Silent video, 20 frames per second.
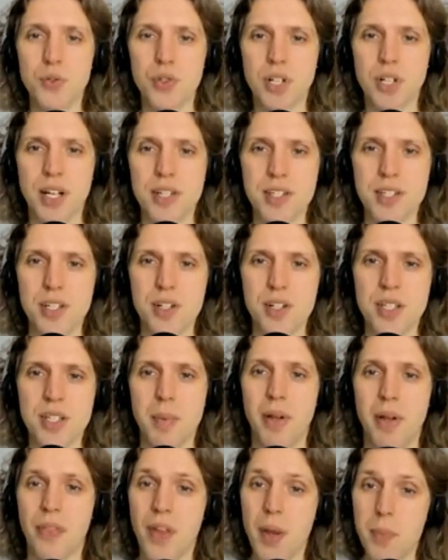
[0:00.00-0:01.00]
freelancers
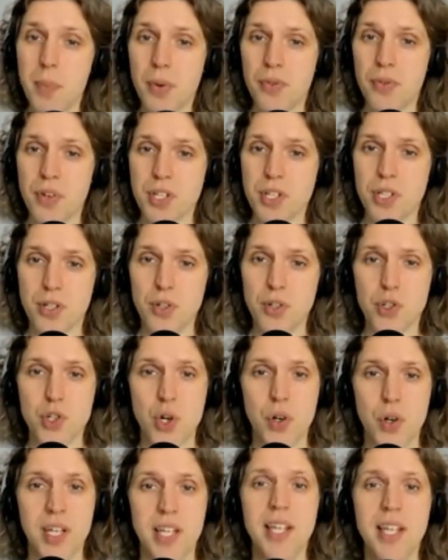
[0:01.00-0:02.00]
about their professional
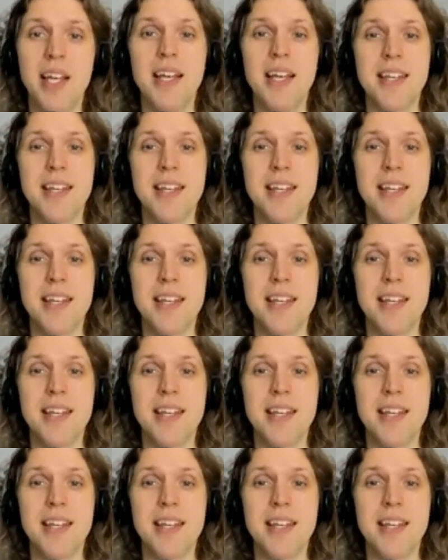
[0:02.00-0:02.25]
journey.